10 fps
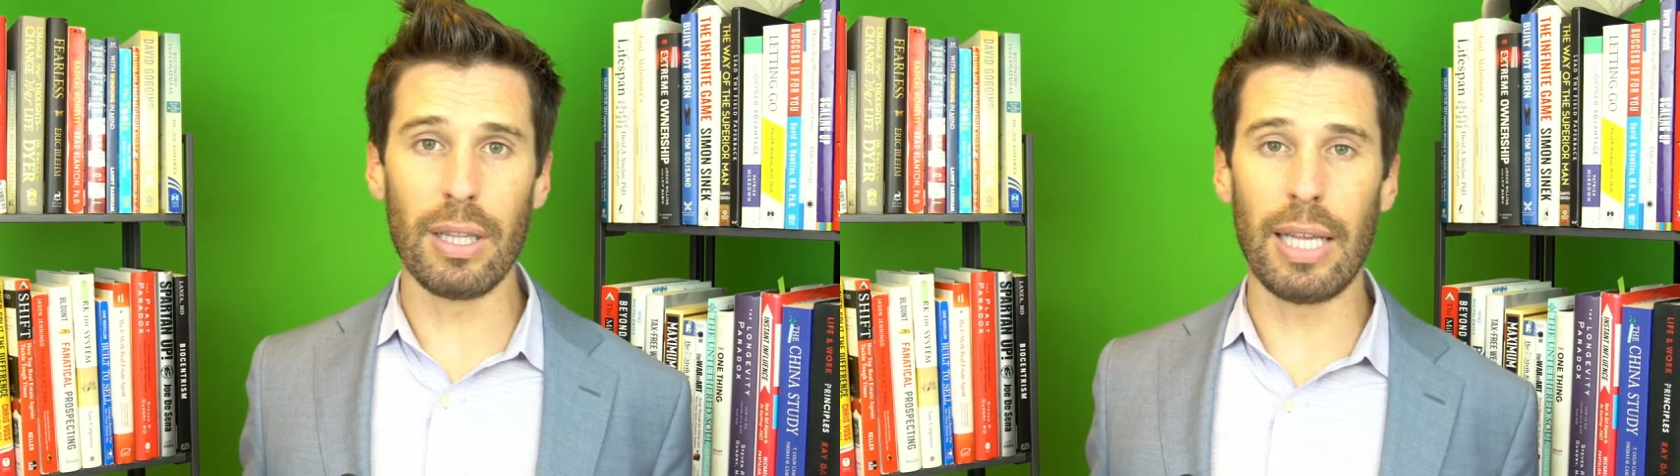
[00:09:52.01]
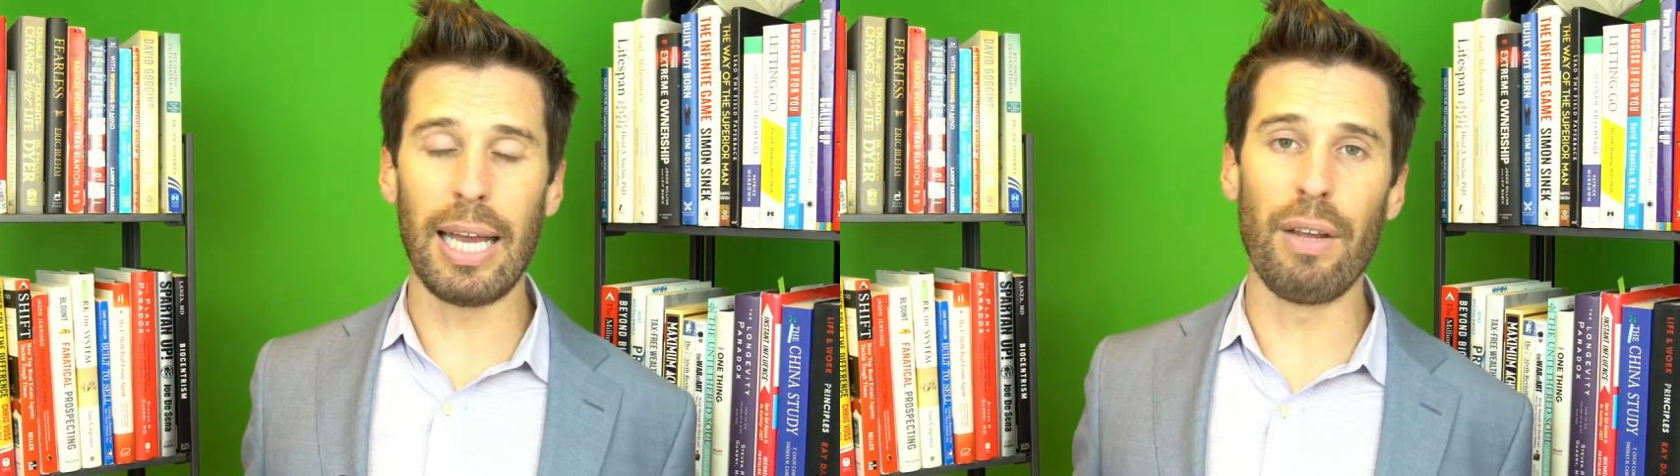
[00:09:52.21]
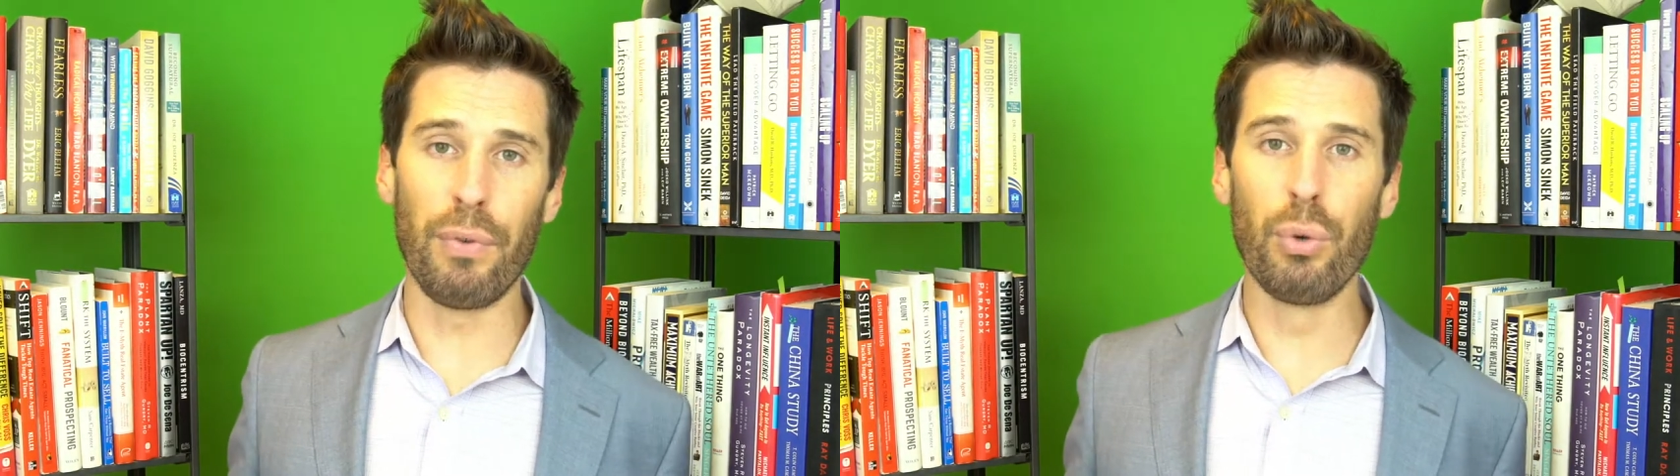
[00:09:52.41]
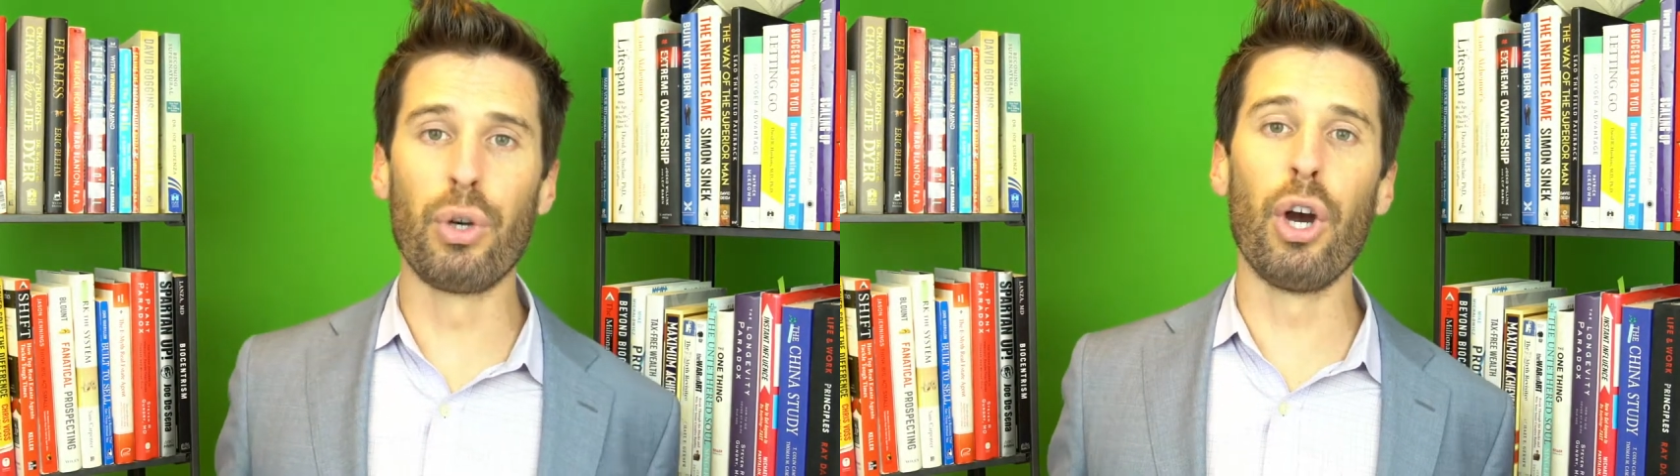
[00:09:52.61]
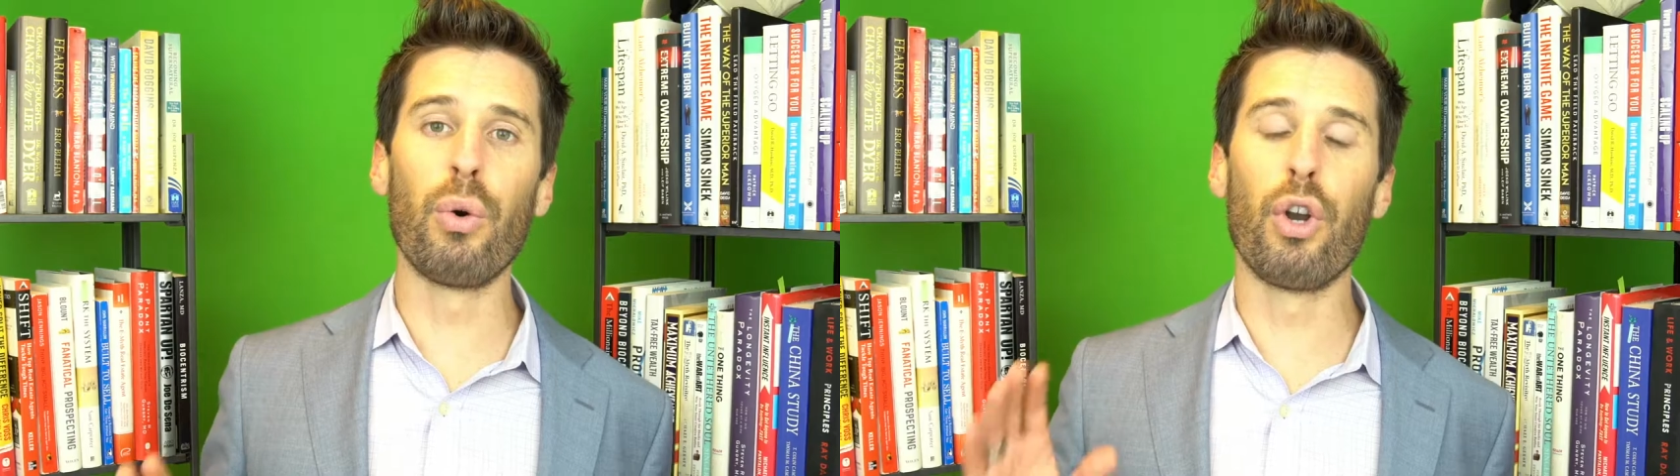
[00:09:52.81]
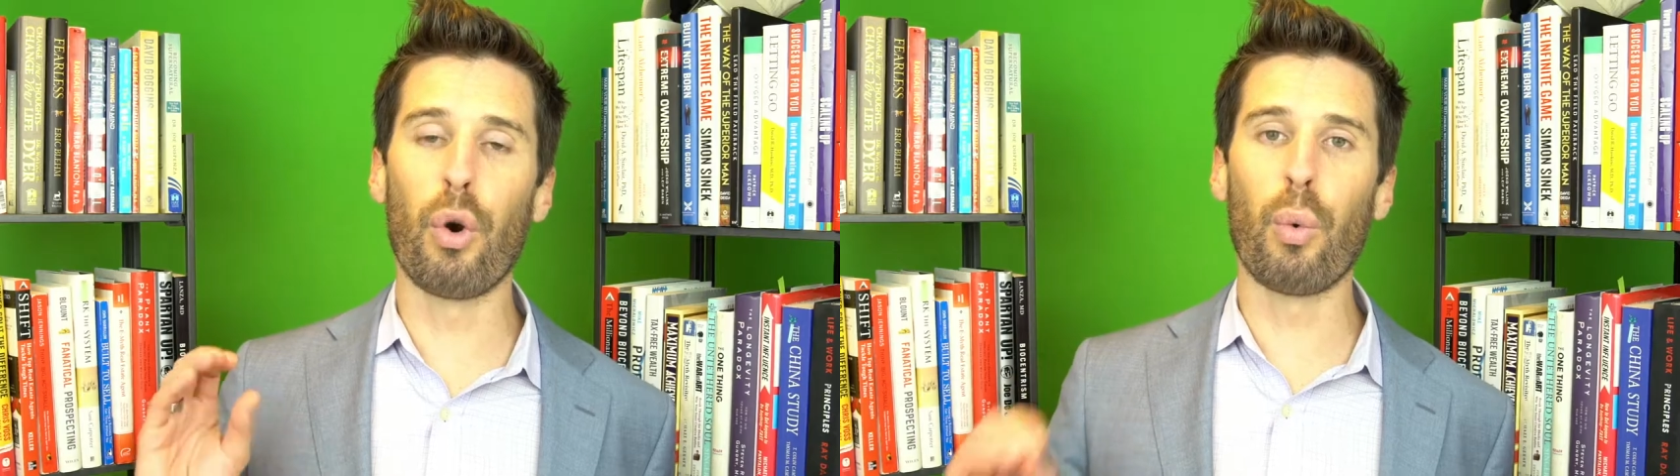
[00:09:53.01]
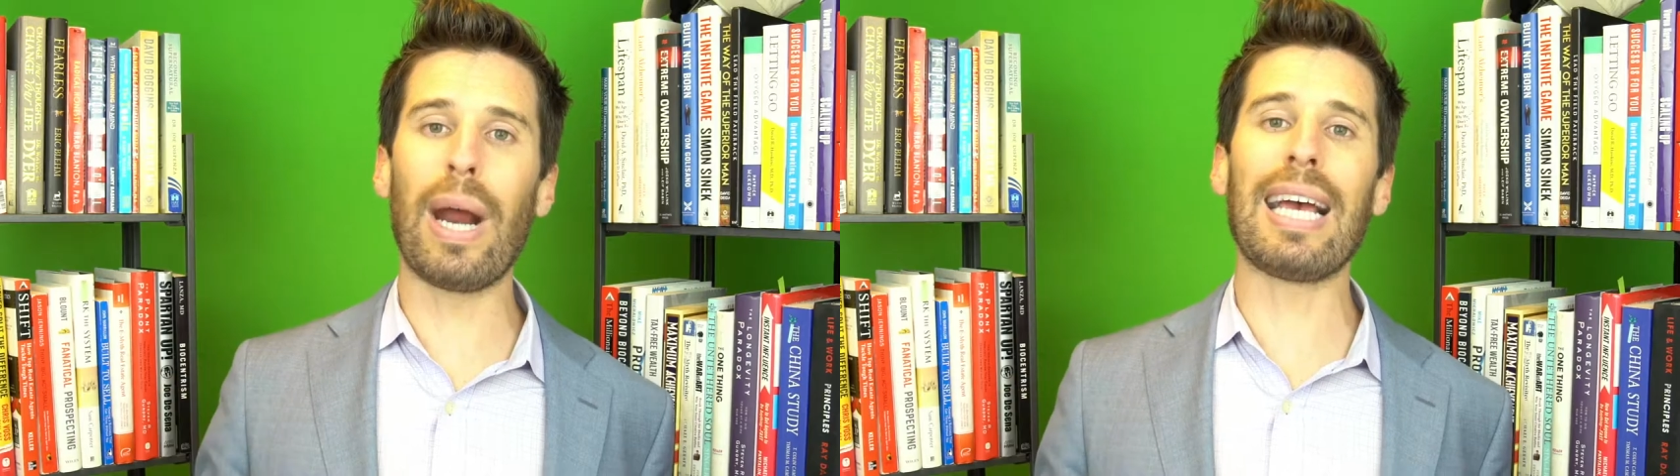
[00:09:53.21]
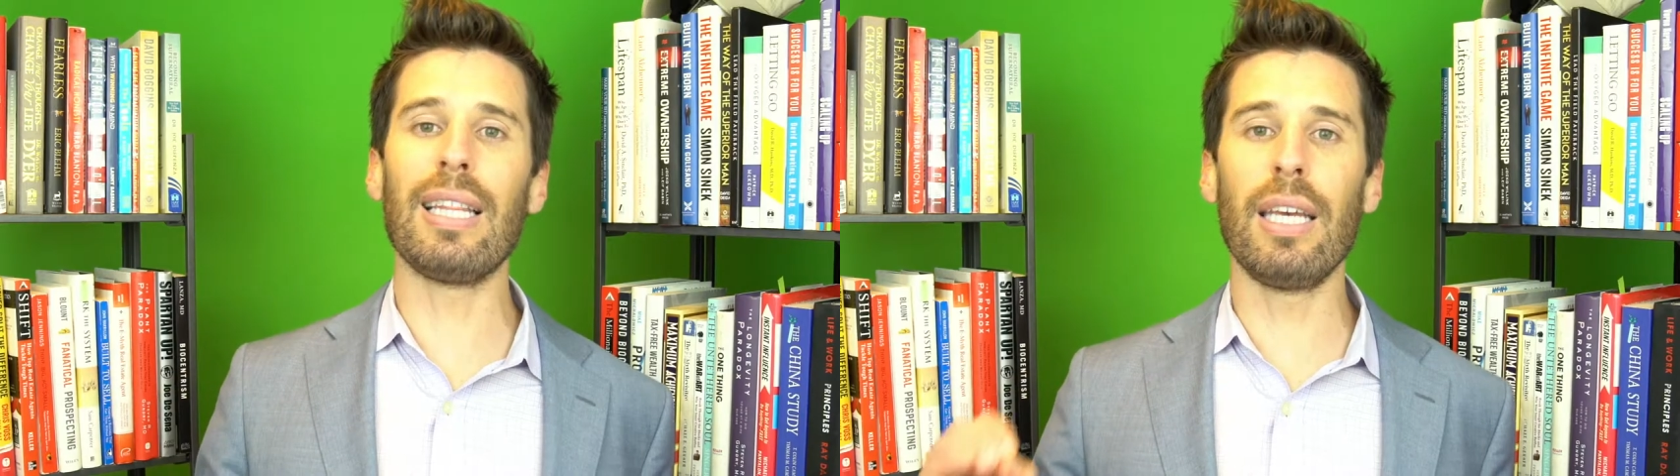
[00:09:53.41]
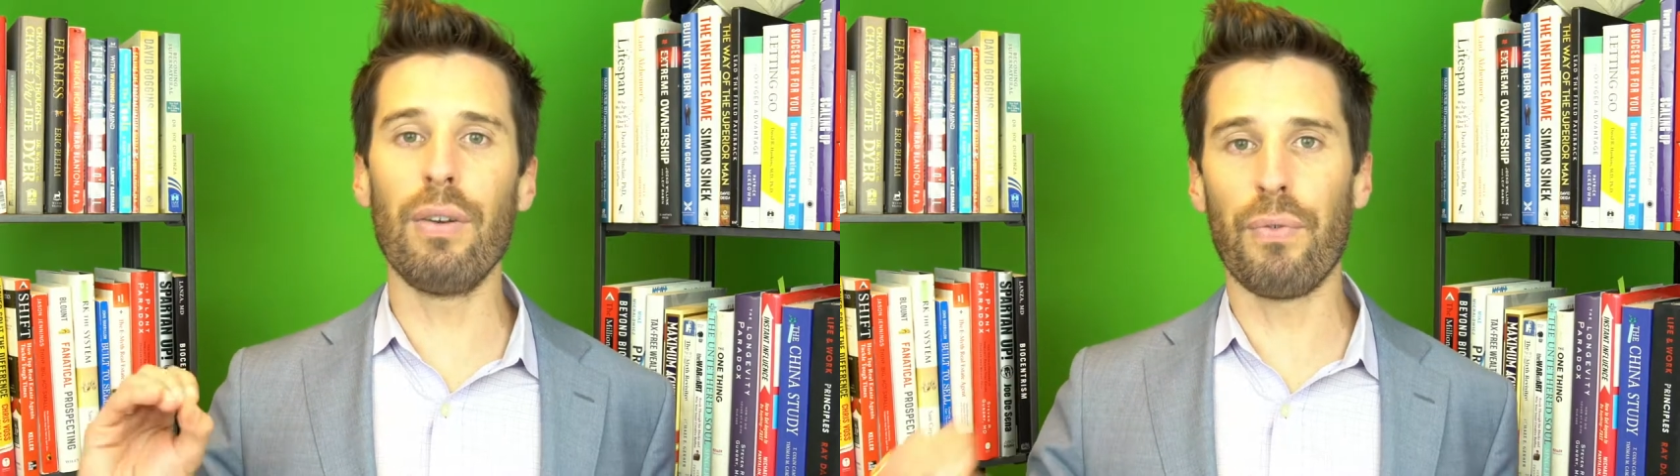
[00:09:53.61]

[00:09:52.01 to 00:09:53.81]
that if you go directly